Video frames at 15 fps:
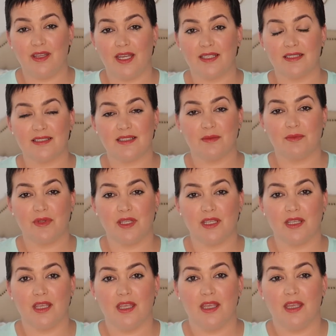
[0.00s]
that's
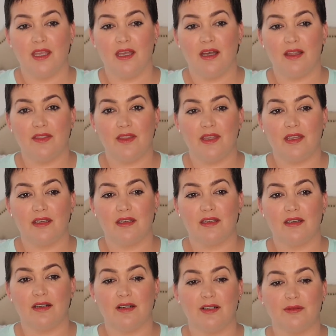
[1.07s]
something that
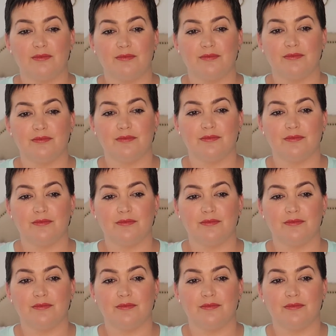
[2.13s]
um,